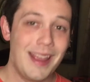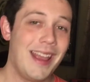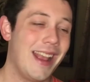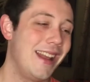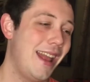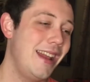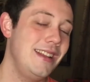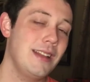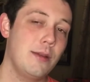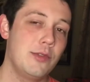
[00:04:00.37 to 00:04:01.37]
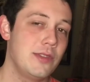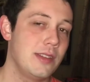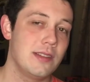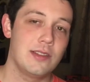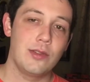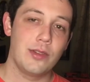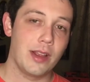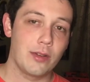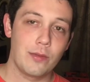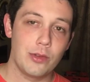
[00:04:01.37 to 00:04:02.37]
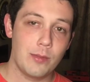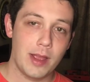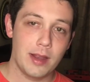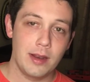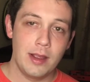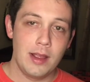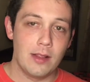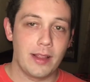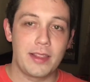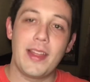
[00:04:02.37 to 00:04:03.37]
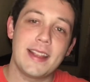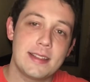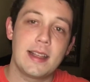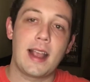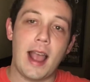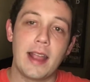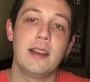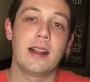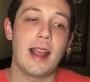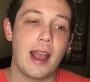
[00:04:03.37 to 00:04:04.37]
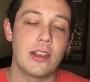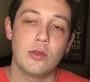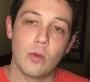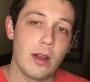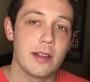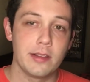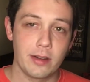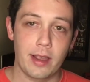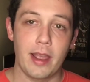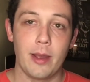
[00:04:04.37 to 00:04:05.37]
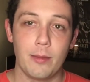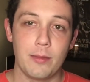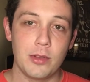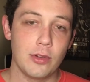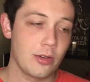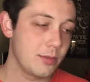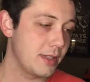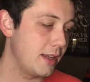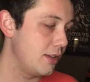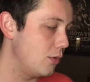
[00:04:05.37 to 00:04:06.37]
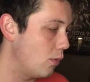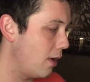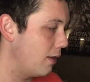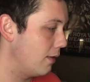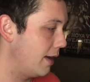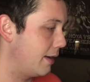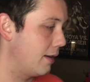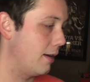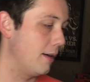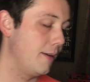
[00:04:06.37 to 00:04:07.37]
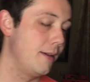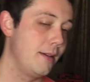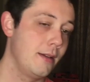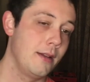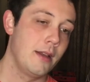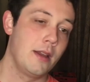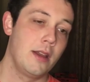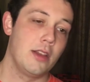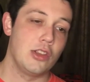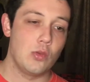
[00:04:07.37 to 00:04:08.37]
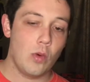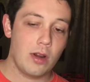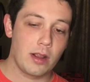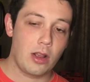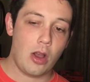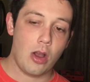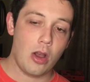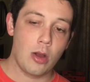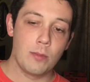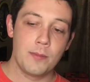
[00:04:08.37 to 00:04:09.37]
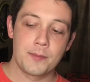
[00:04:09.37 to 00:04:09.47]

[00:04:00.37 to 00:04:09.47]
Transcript: And anytime you see this dude interviewed, man, like that's the kind of guy you want in your camp. You know what I'm saying? You want like a you want a calm